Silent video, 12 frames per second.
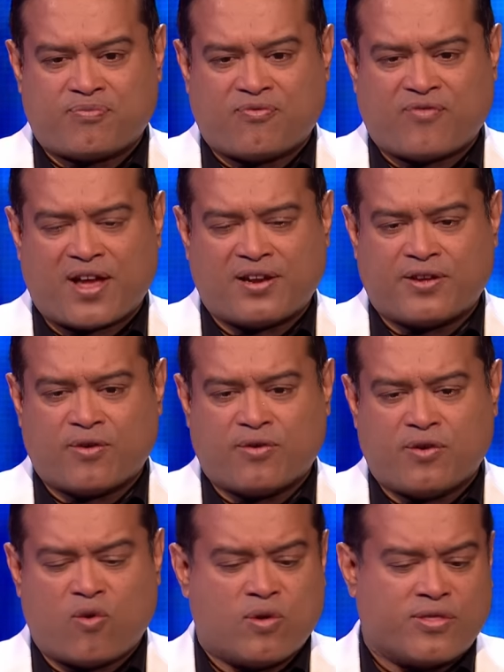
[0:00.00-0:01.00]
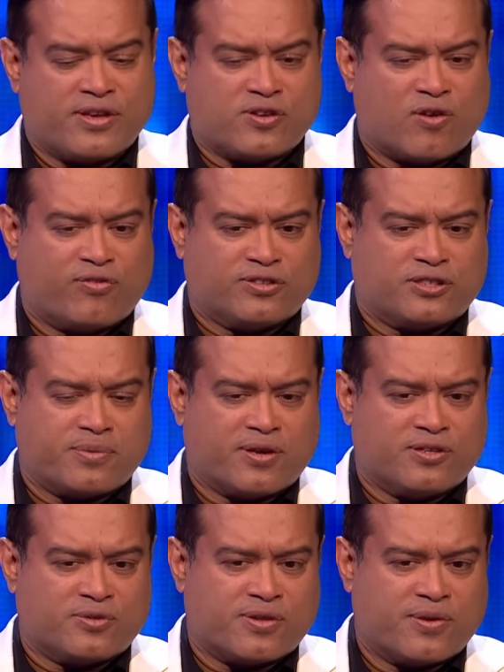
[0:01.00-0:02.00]
value on all of these offers, to be
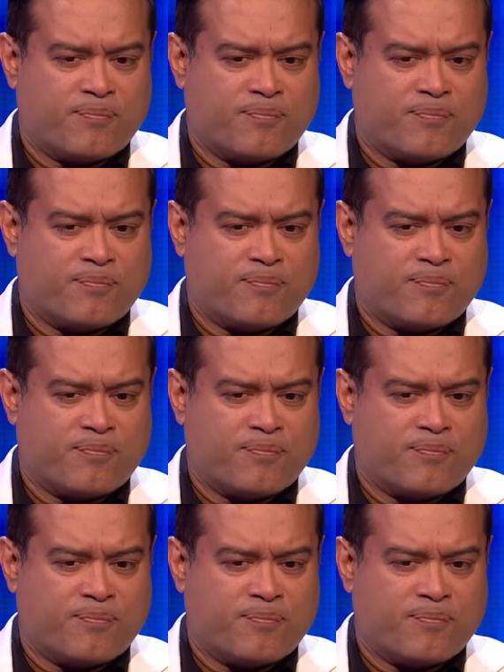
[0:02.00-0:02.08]
honest with you.